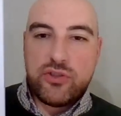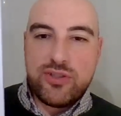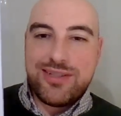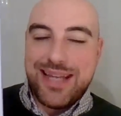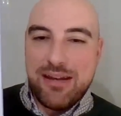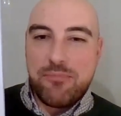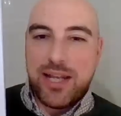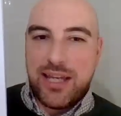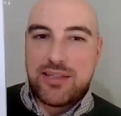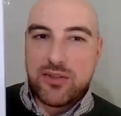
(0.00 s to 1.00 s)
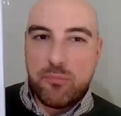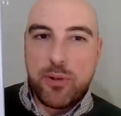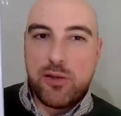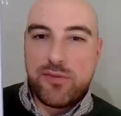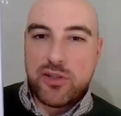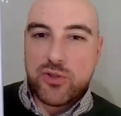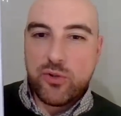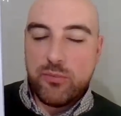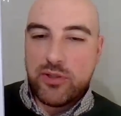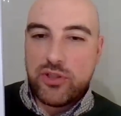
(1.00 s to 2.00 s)
10 places on both those
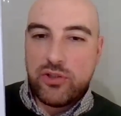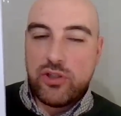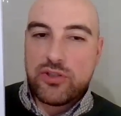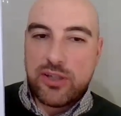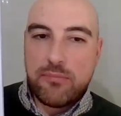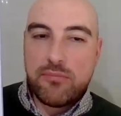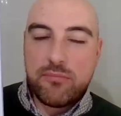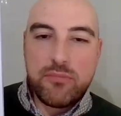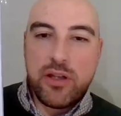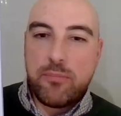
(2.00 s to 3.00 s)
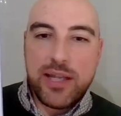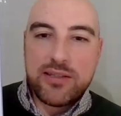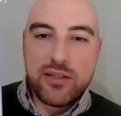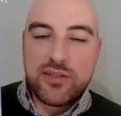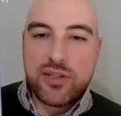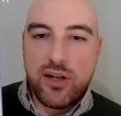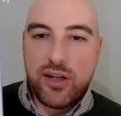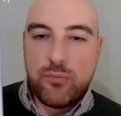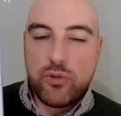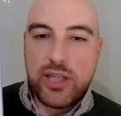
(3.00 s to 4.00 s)
tournaments. Some place like
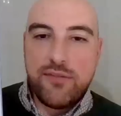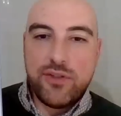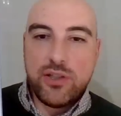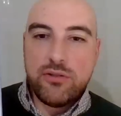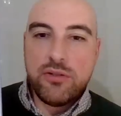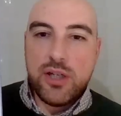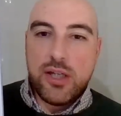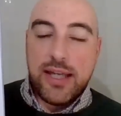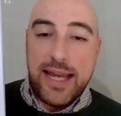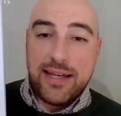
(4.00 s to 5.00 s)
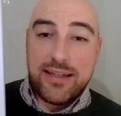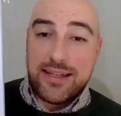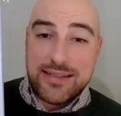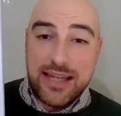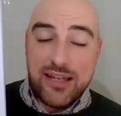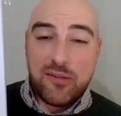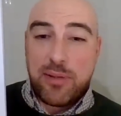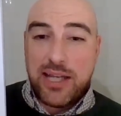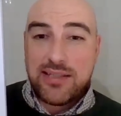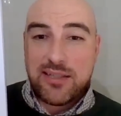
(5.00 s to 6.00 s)
Sky will give you extended
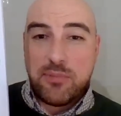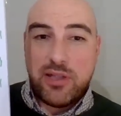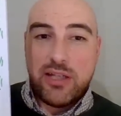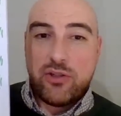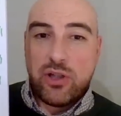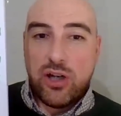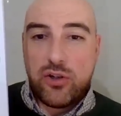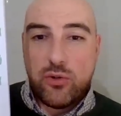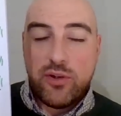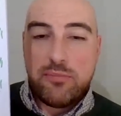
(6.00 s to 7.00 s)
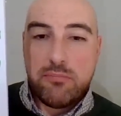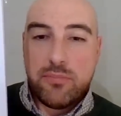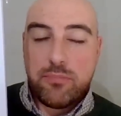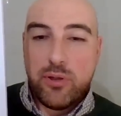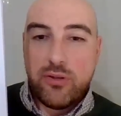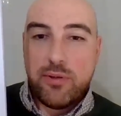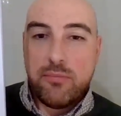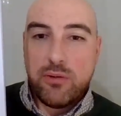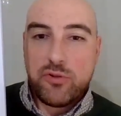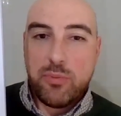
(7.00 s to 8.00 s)
places, but then you can't always put them in
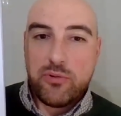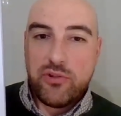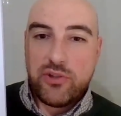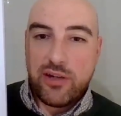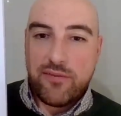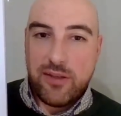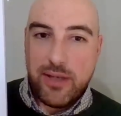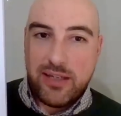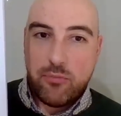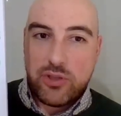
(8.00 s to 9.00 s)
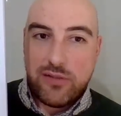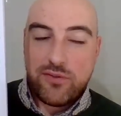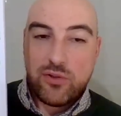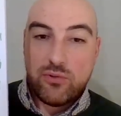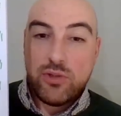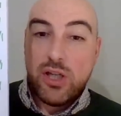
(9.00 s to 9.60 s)
multiples and stuff, and they make it more difficult.